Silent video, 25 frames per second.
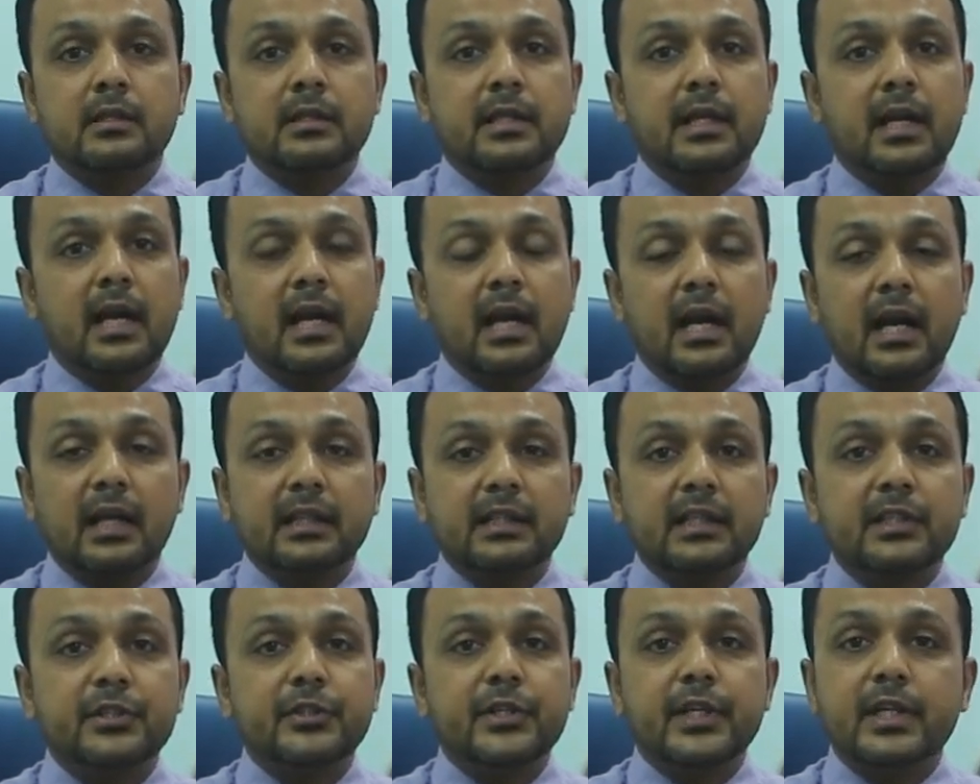There are
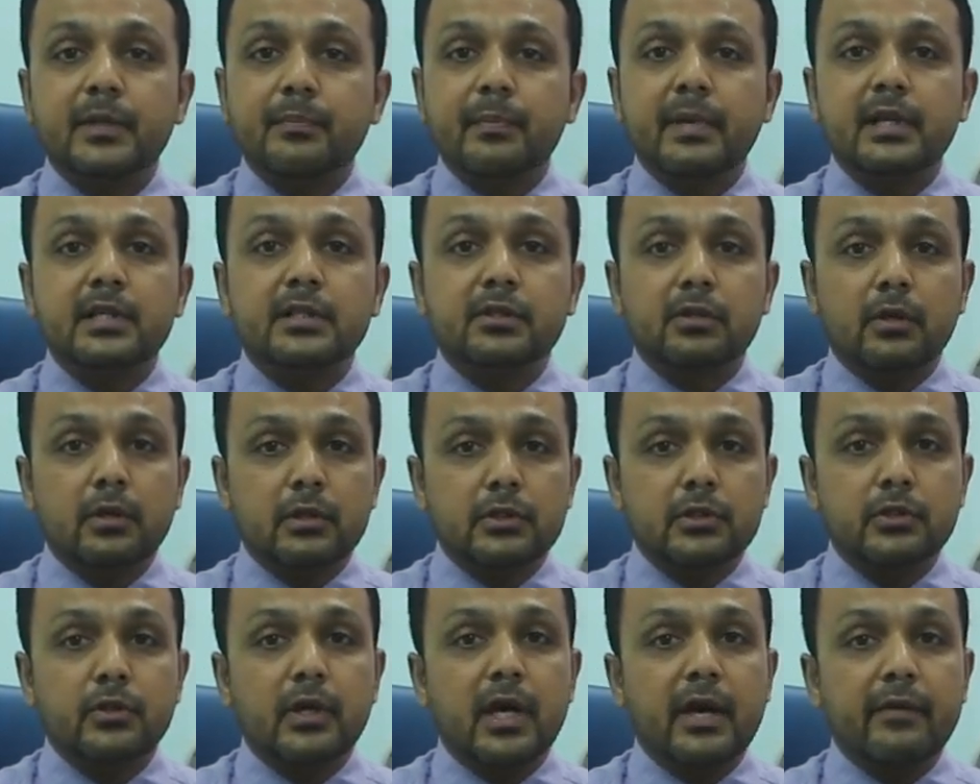other treatments
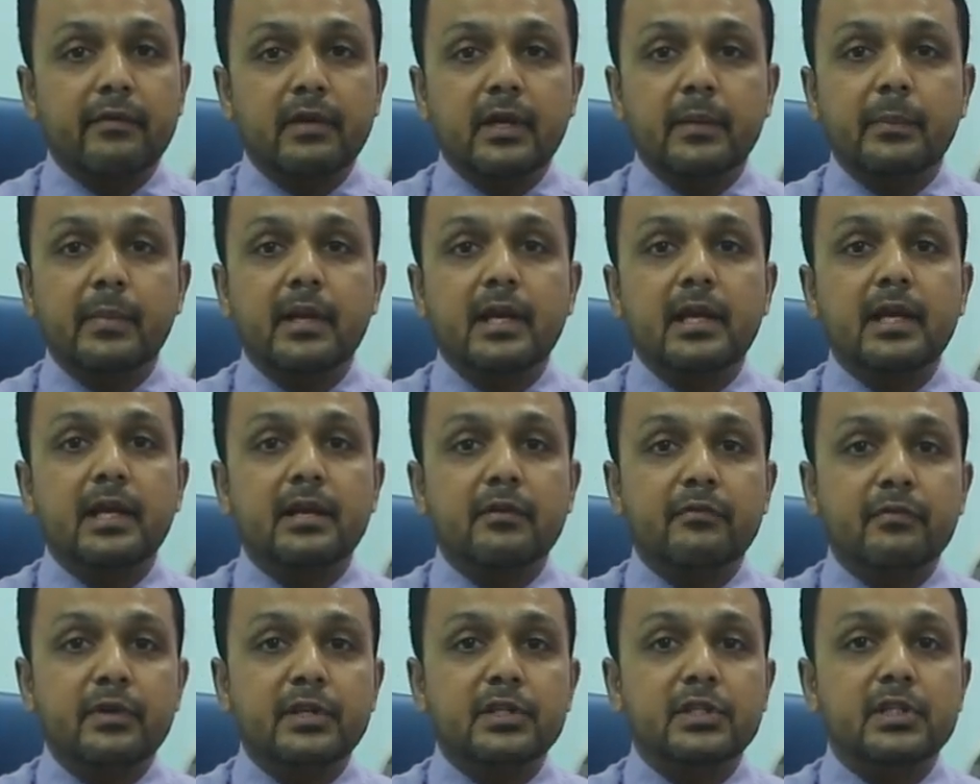also available,
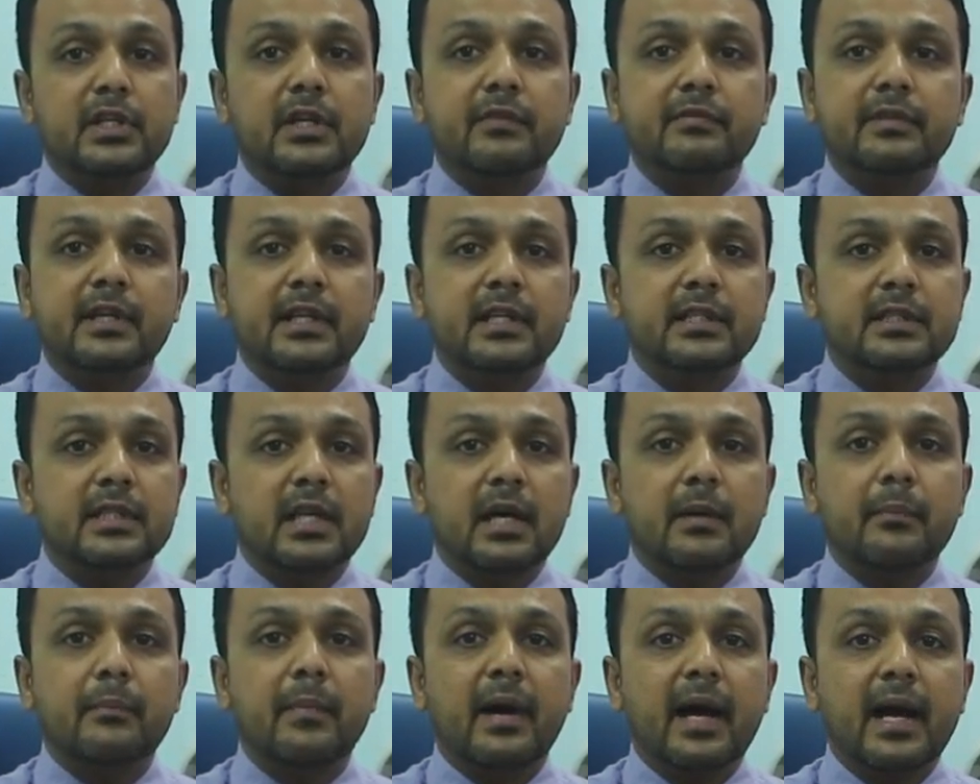in which if there
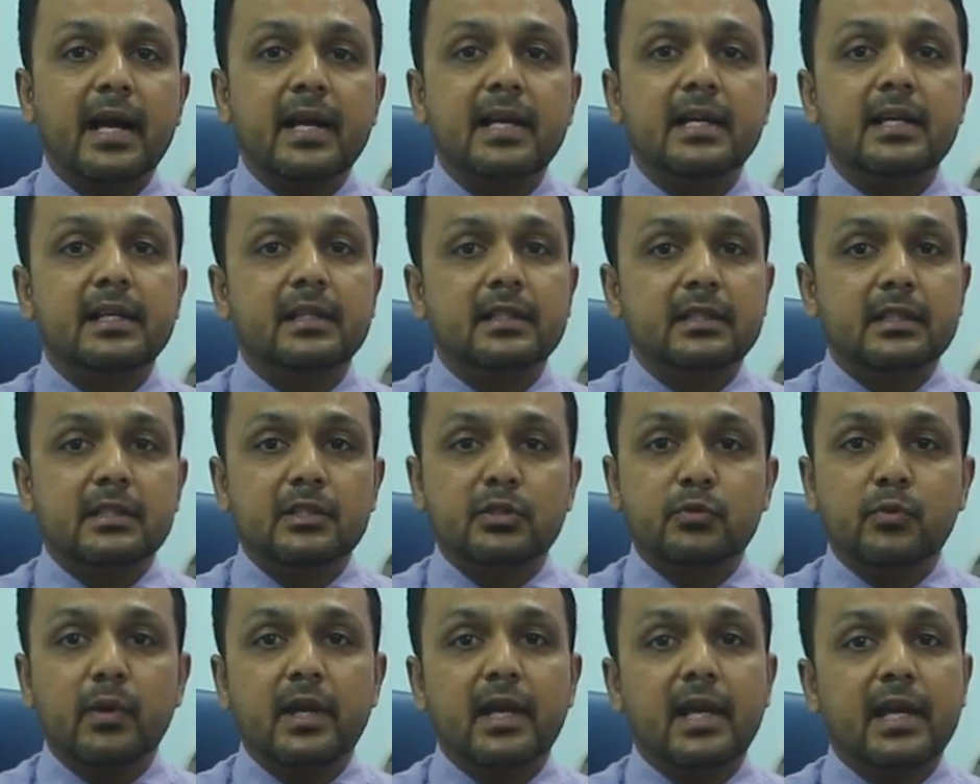is a mild
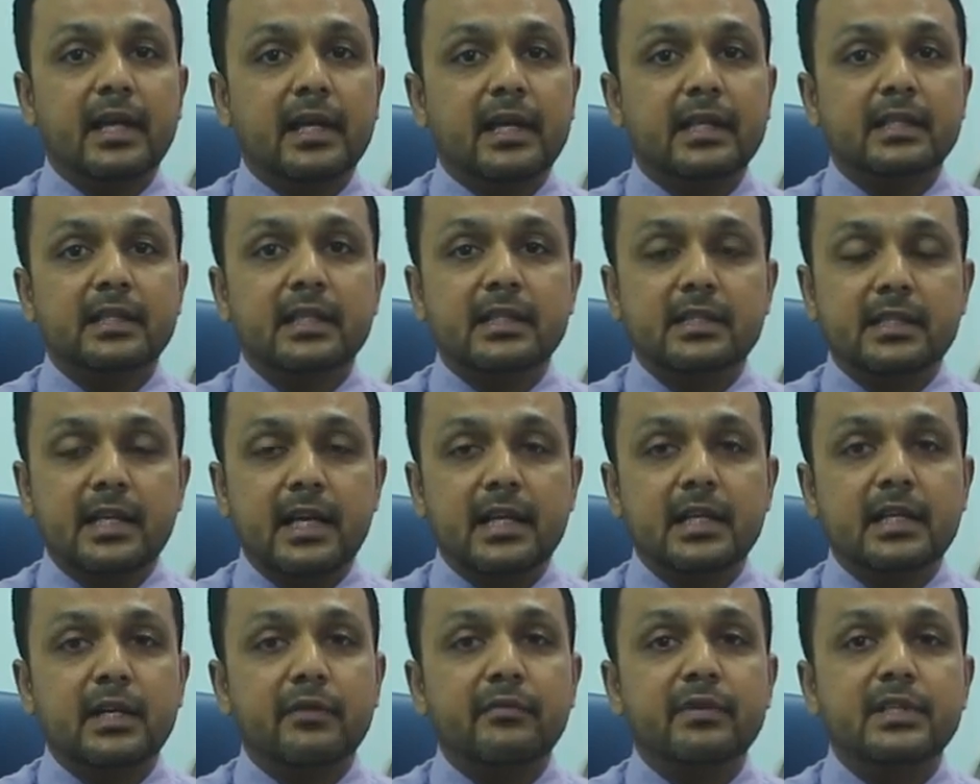swelling in the
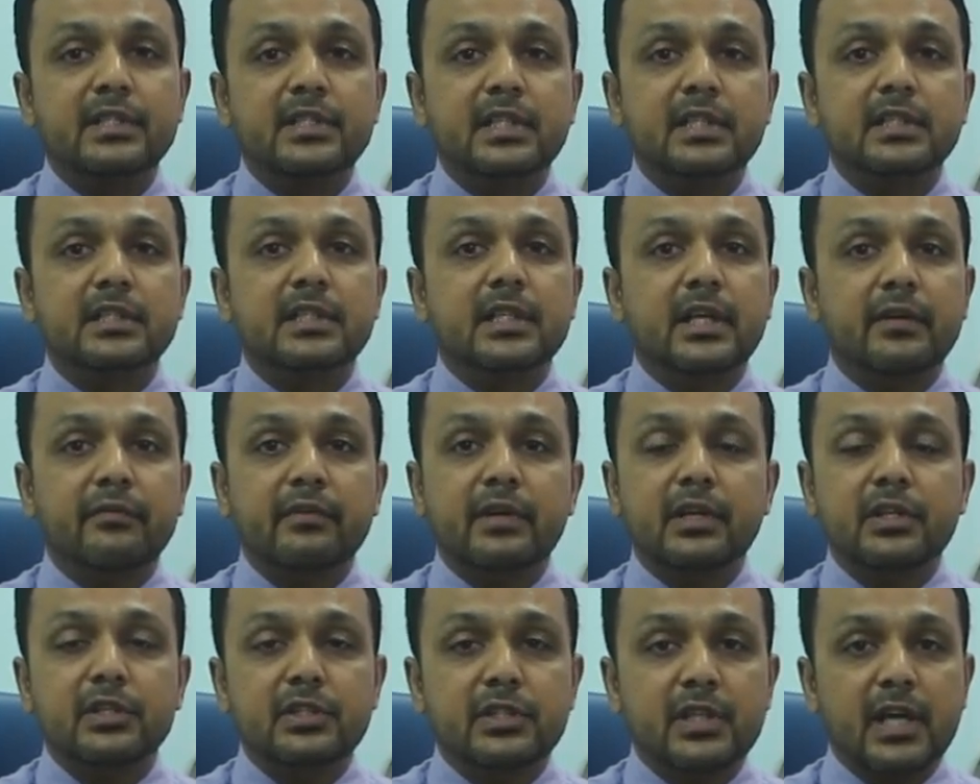center, we just
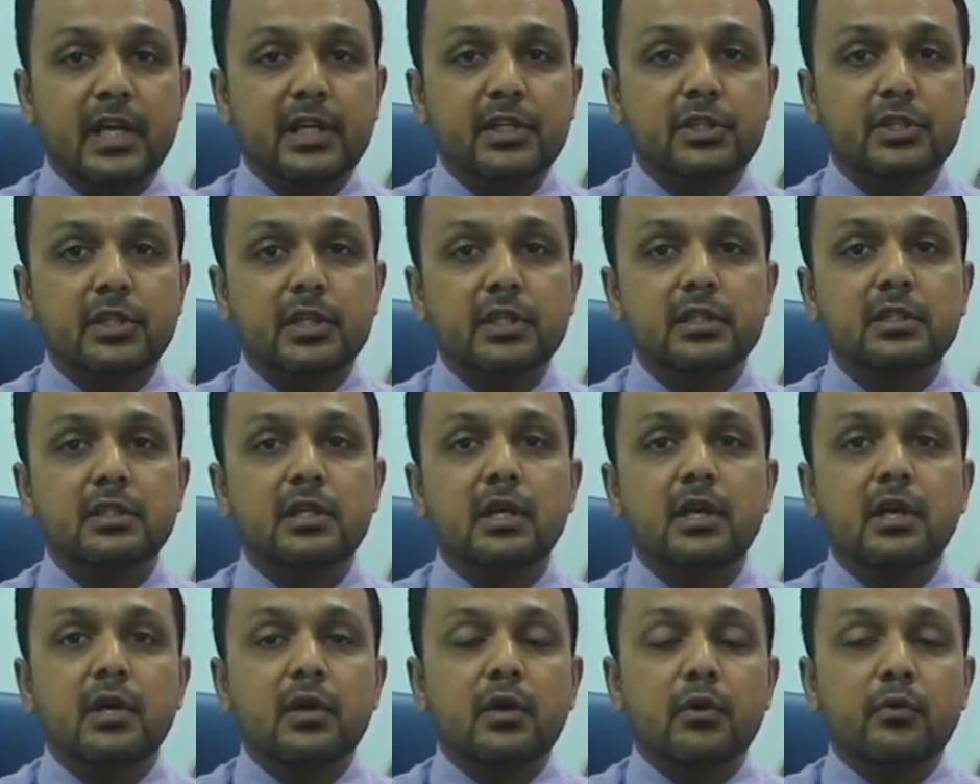give
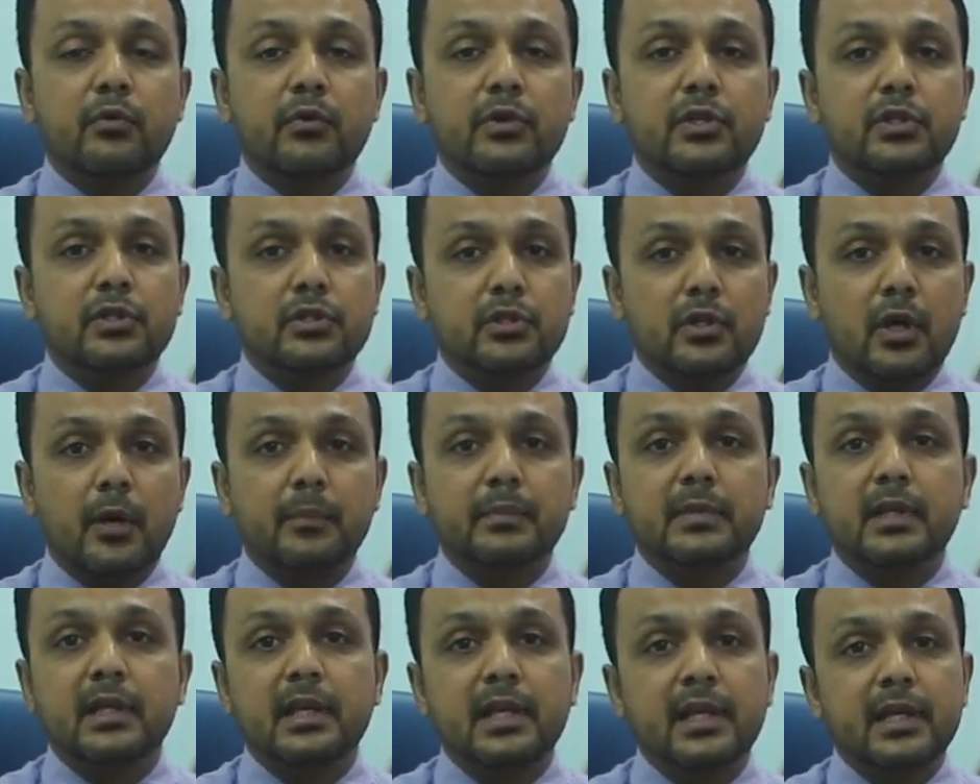injections which
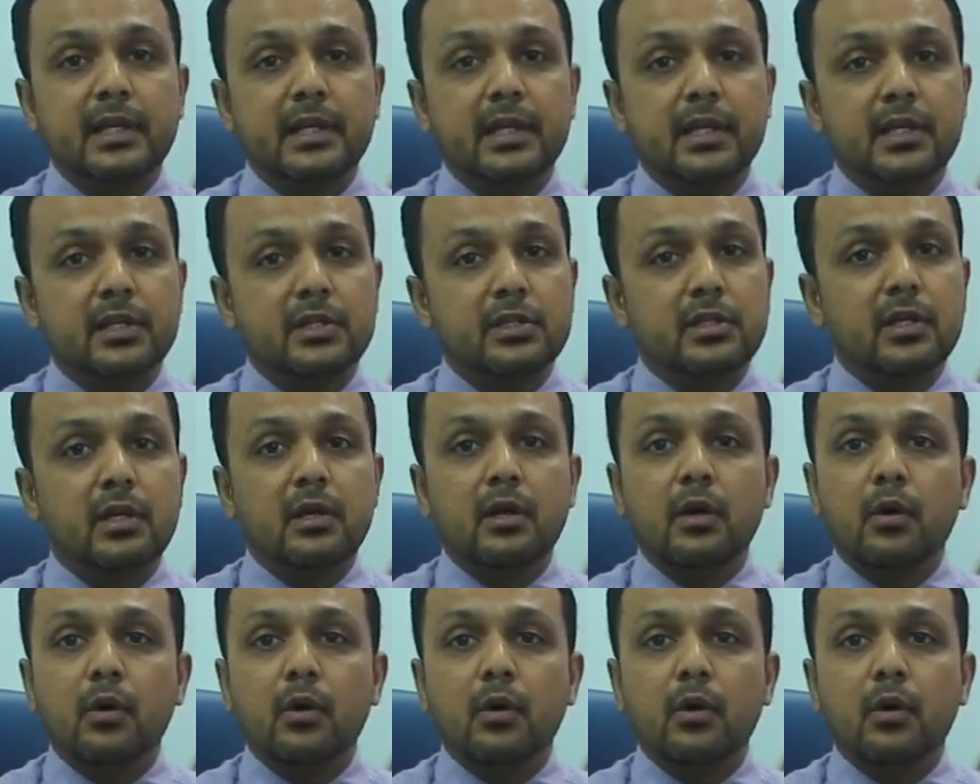stop the leakage.